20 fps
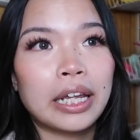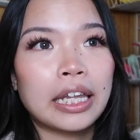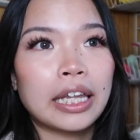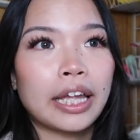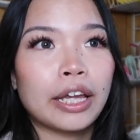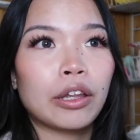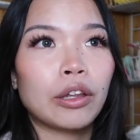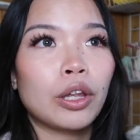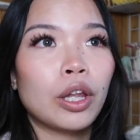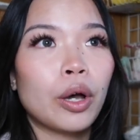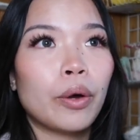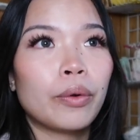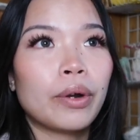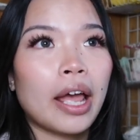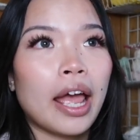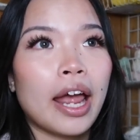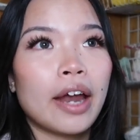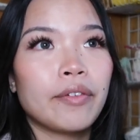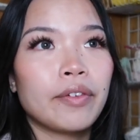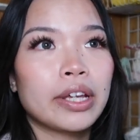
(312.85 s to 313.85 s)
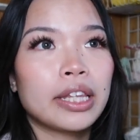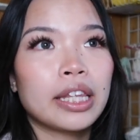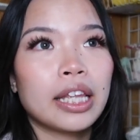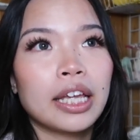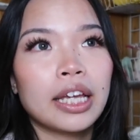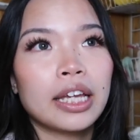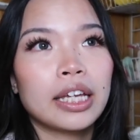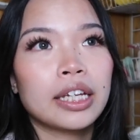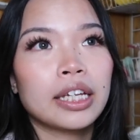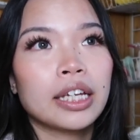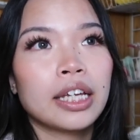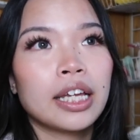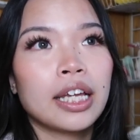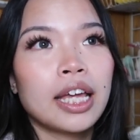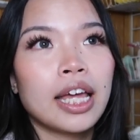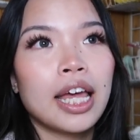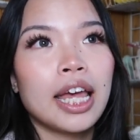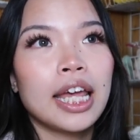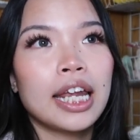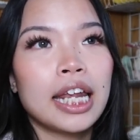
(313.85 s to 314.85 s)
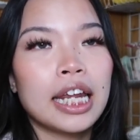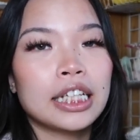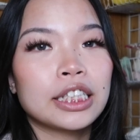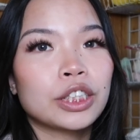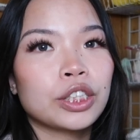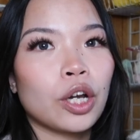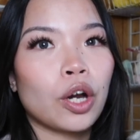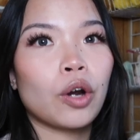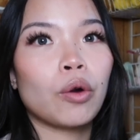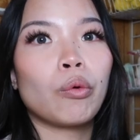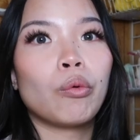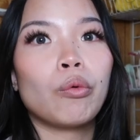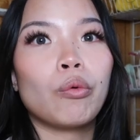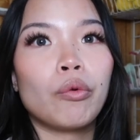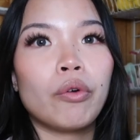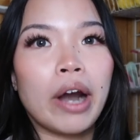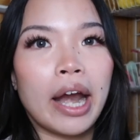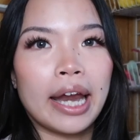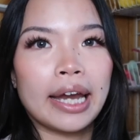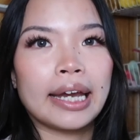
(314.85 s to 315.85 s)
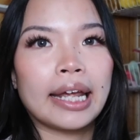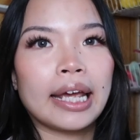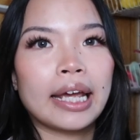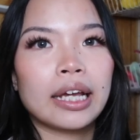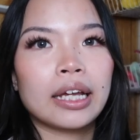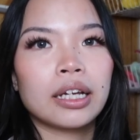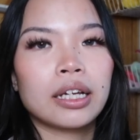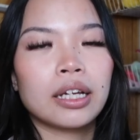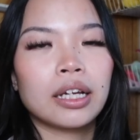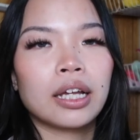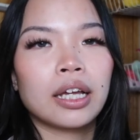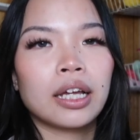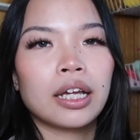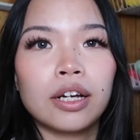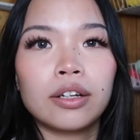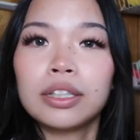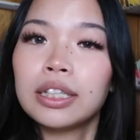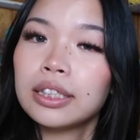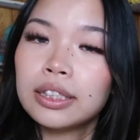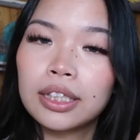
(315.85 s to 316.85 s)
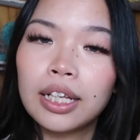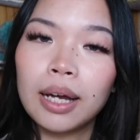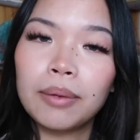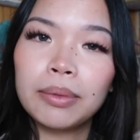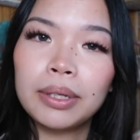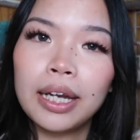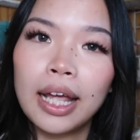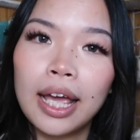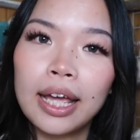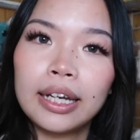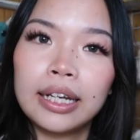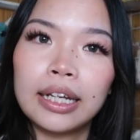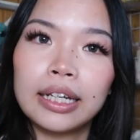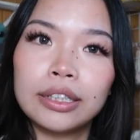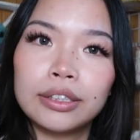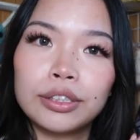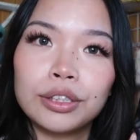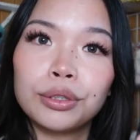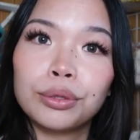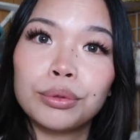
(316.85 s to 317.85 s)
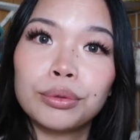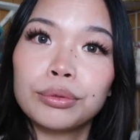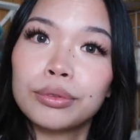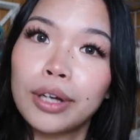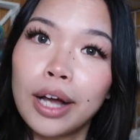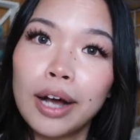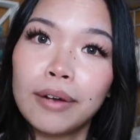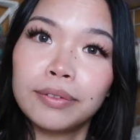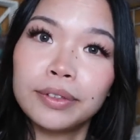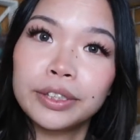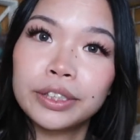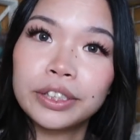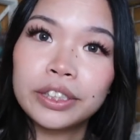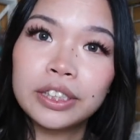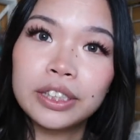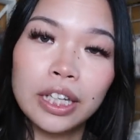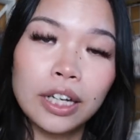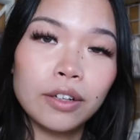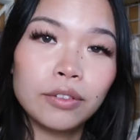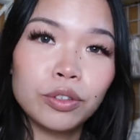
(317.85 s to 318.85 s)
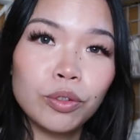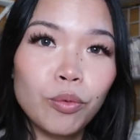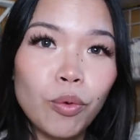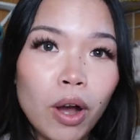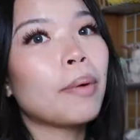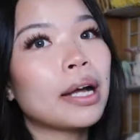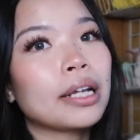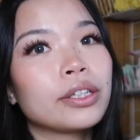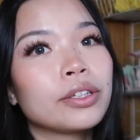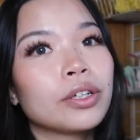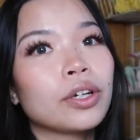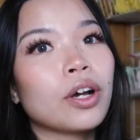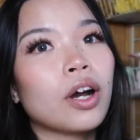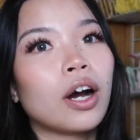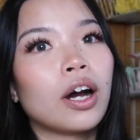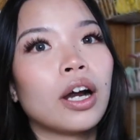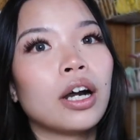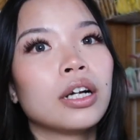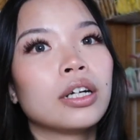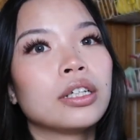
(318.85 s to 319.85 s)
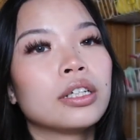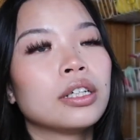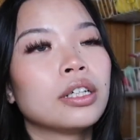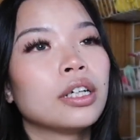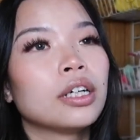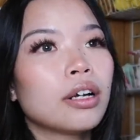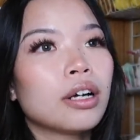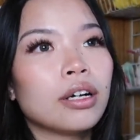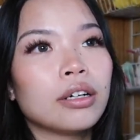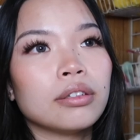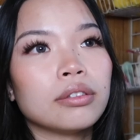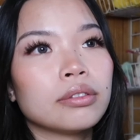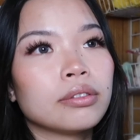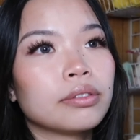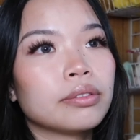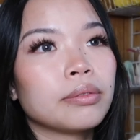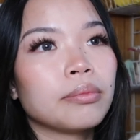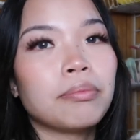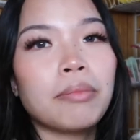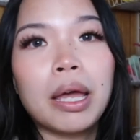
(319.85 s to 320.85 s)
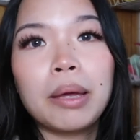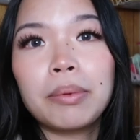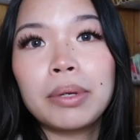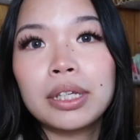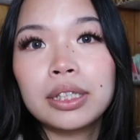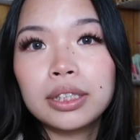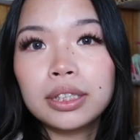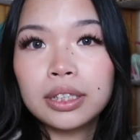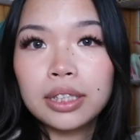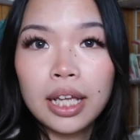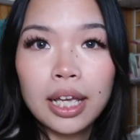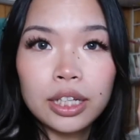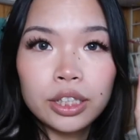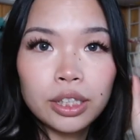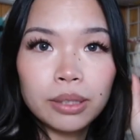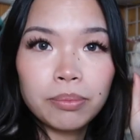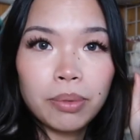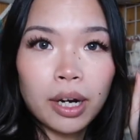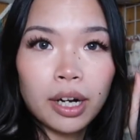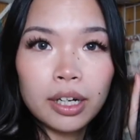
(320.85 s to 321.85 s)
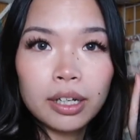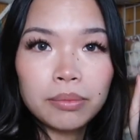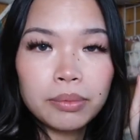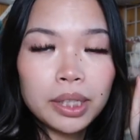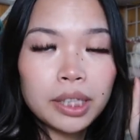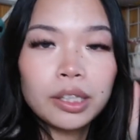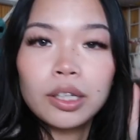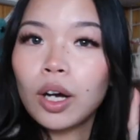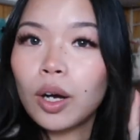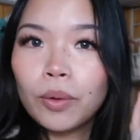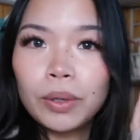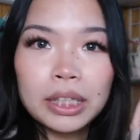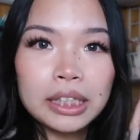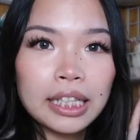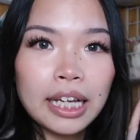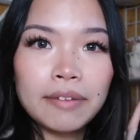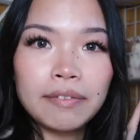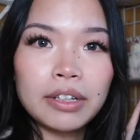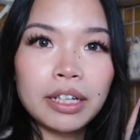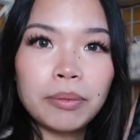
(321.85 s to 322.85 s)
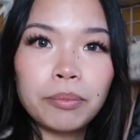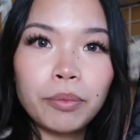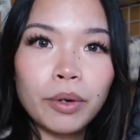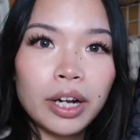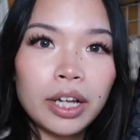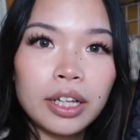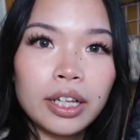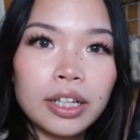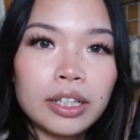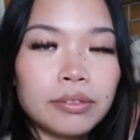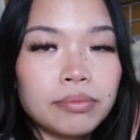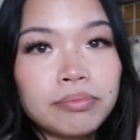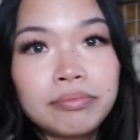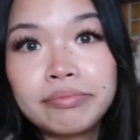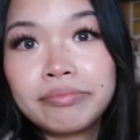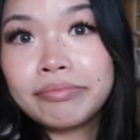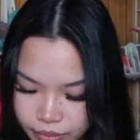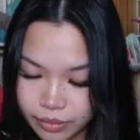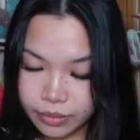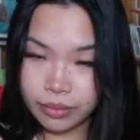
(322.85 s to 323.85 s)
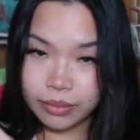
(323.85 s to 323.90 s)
We already like load everything and it start raining. So this come in handy to cover yourself to go back to your car. I don't know. Maybe this is the Asian part of me. Always have an umbrella.